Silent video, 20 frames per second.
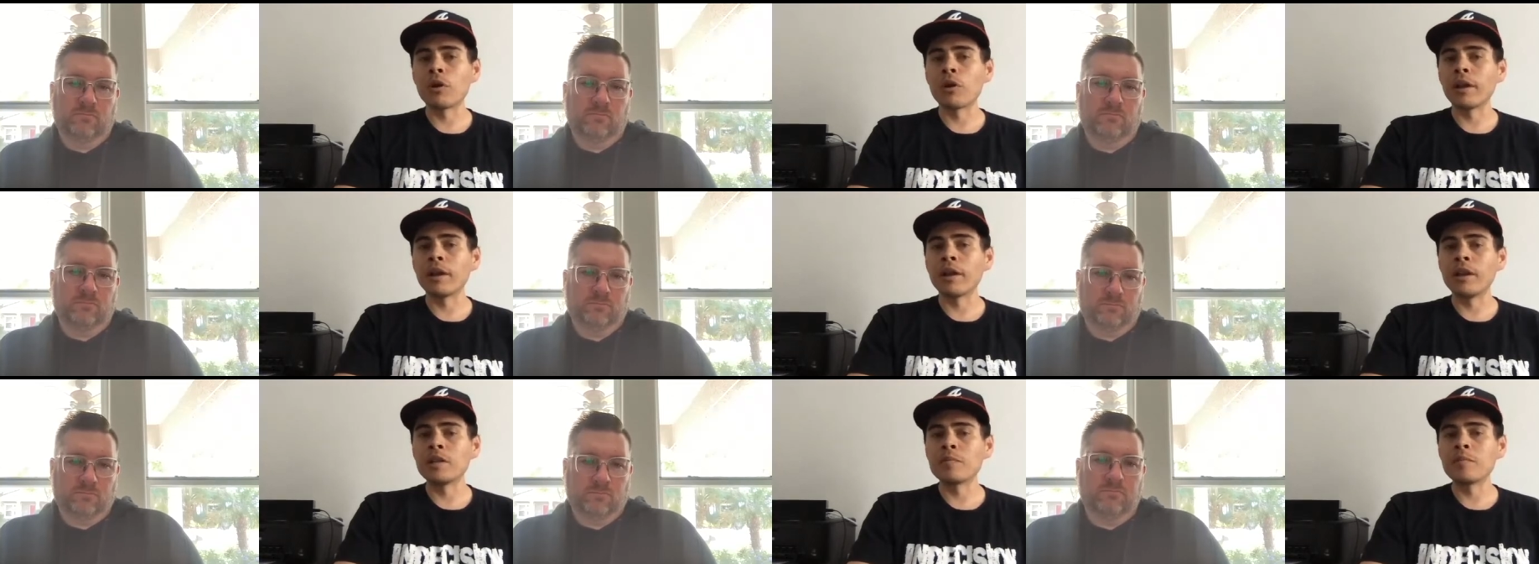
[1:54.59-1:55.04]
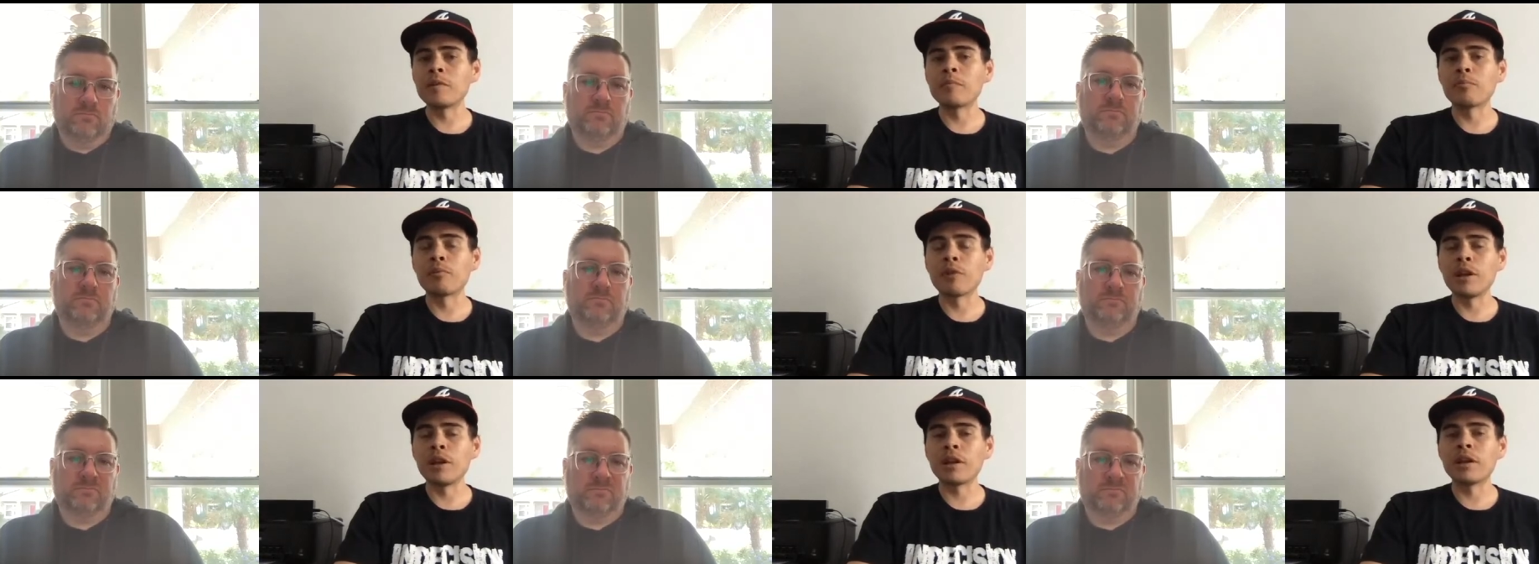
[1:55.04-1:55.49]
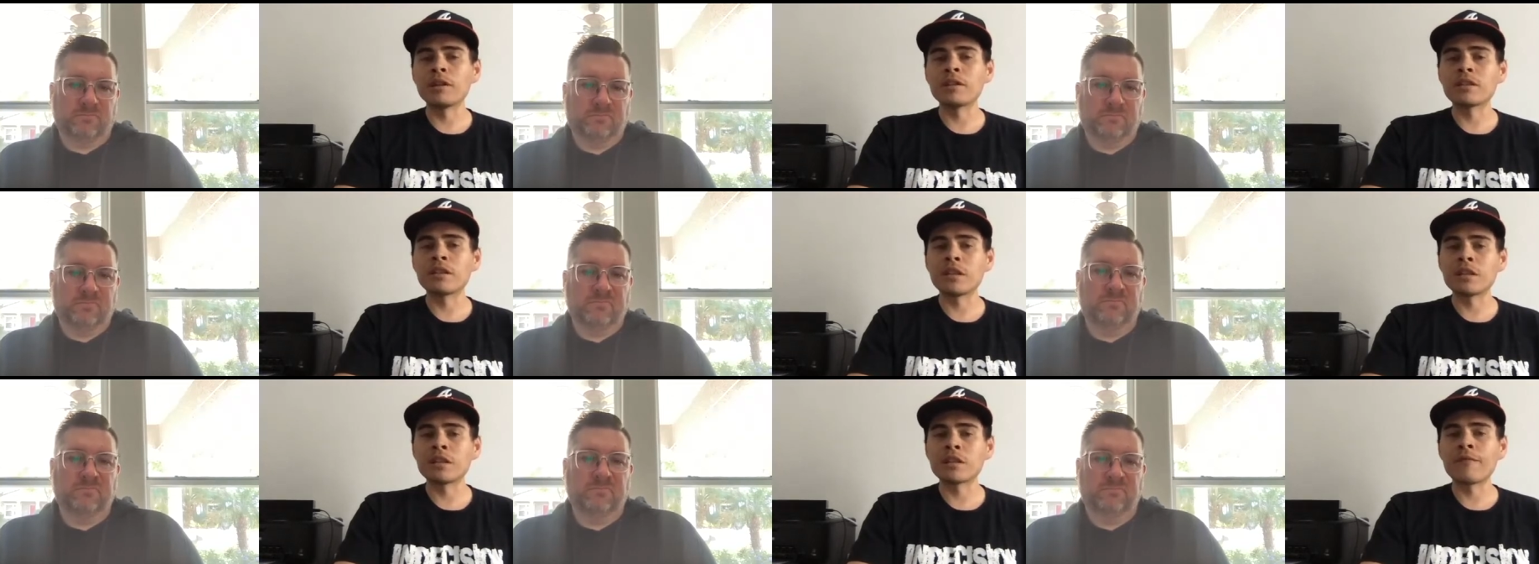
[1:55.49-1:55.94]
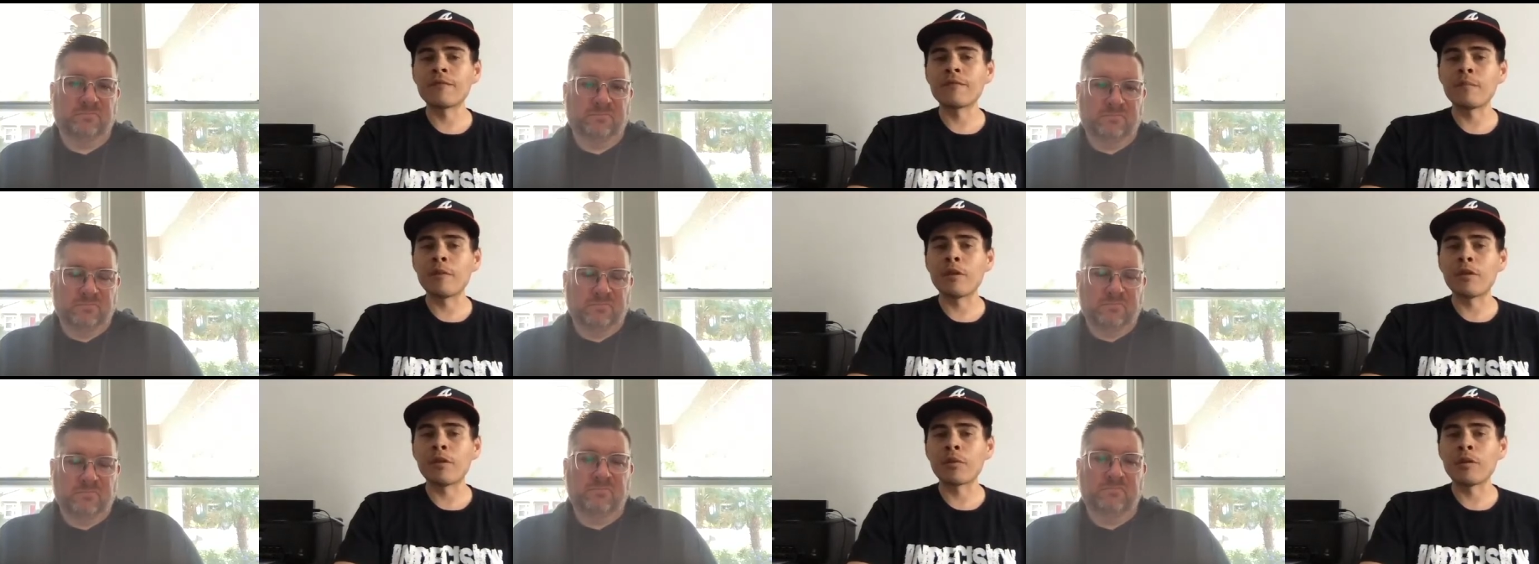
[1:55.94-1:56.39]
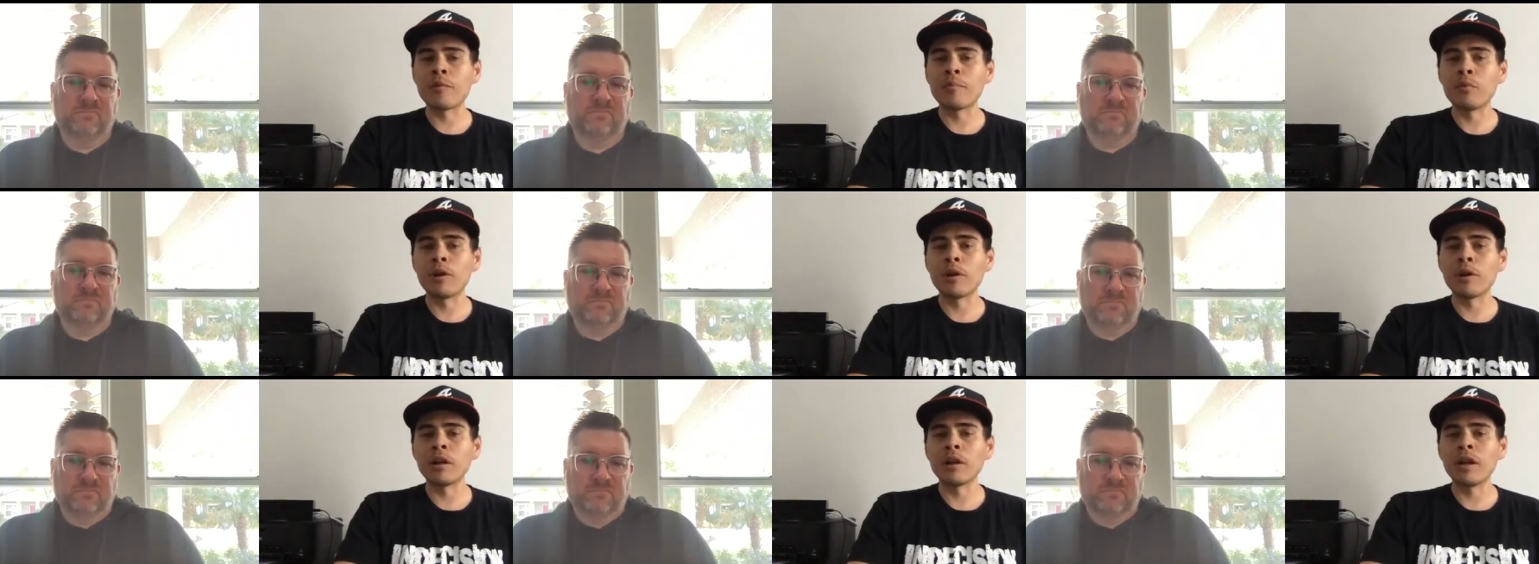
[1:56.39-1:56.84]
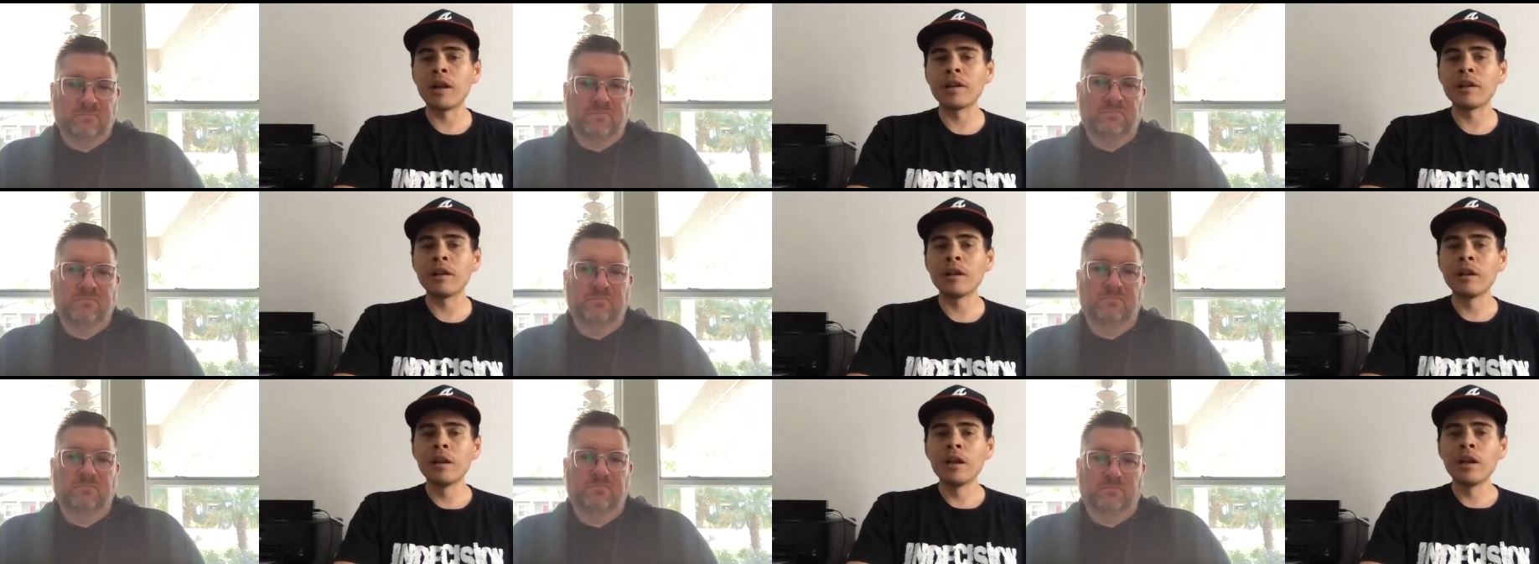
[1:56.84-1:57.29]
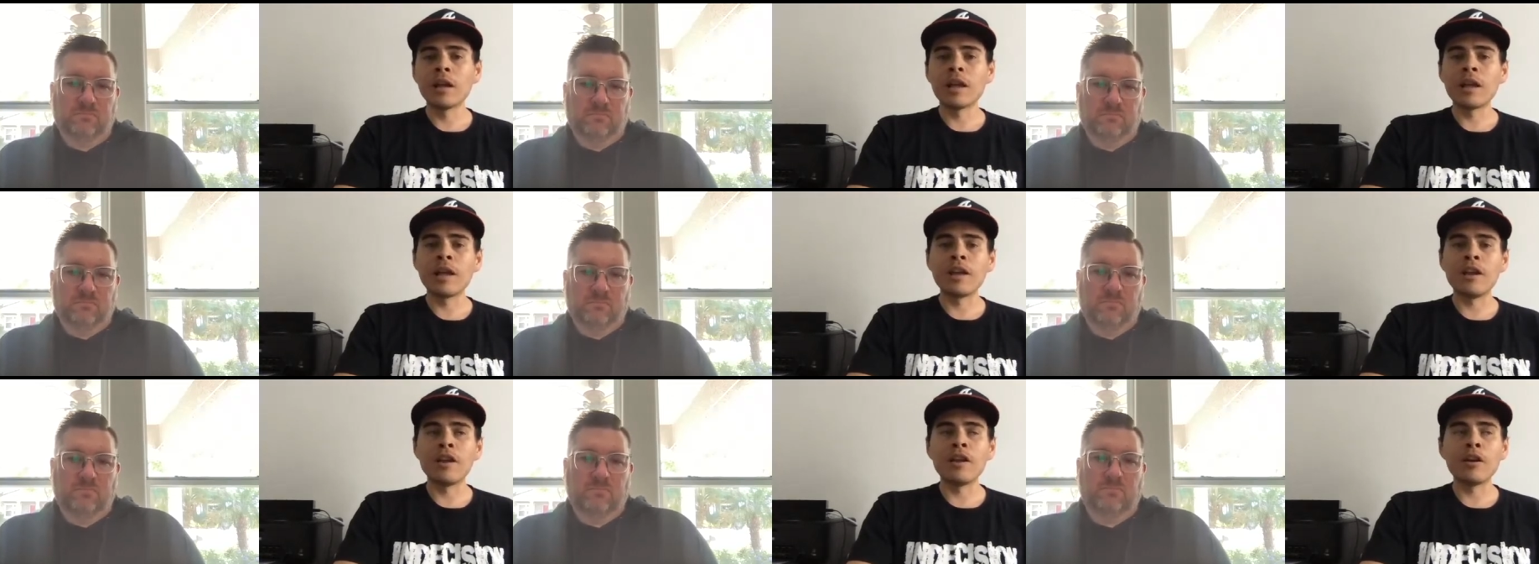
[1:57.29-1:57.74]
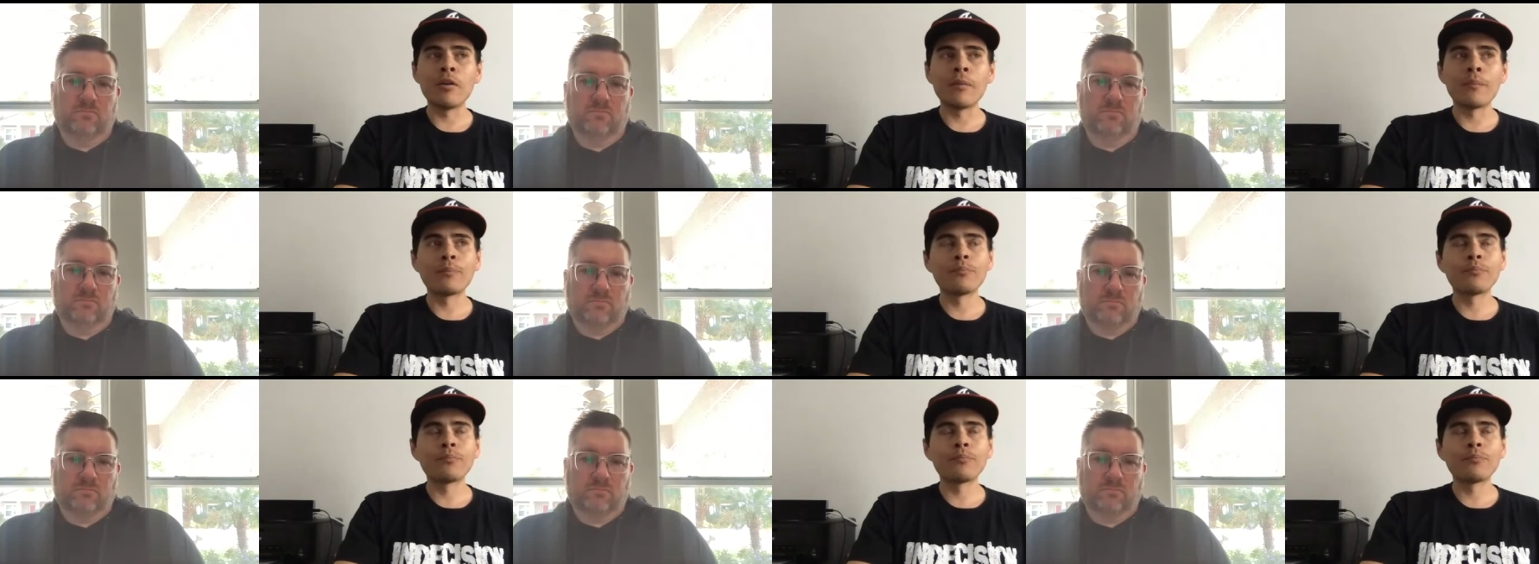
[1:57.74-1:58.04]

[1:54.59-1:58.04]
Speaker 1: Like he's been pretty consistent from the three point line. And, you know,